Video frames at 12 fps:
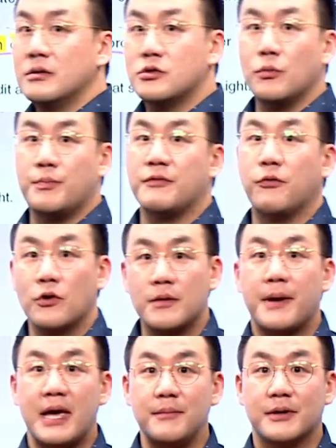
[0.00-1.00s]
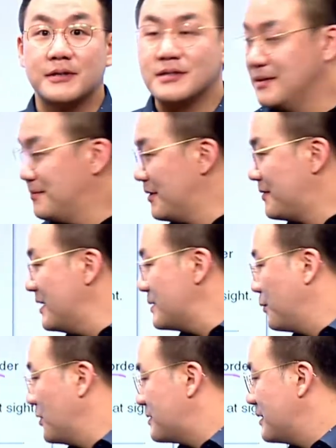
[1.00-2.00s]
so before the payment. But this
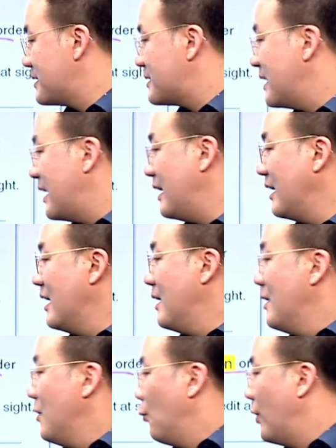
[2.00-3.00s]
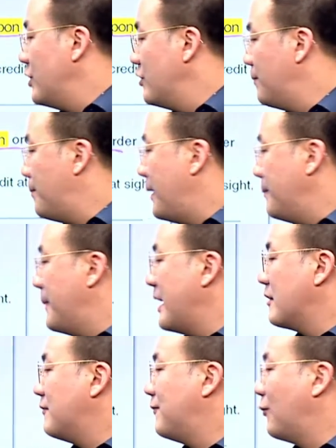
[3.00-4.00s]
person is saying, when you make
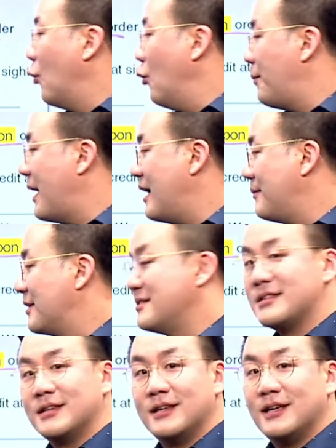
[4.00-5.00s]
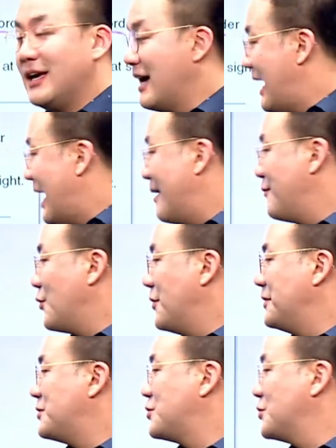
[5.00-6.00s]
a full payment, I'm
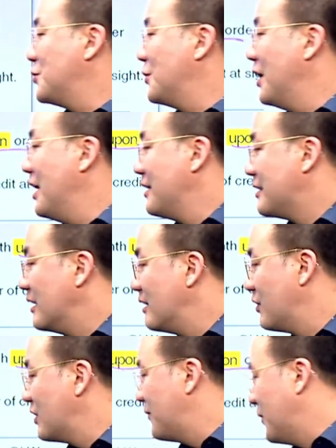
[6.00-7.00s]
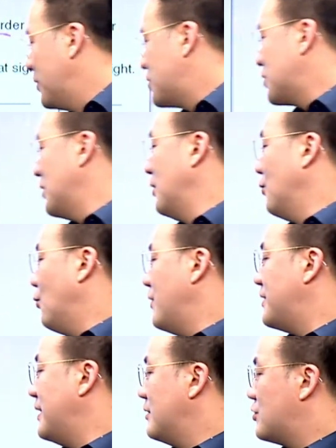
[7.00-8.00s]
going to deliver the furniture
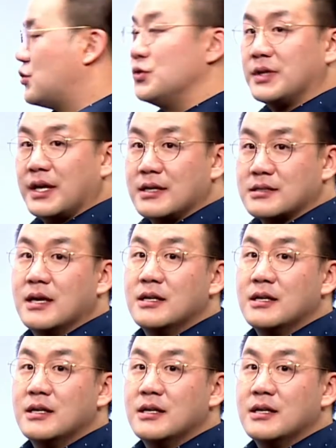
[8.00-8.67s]
within 2 days.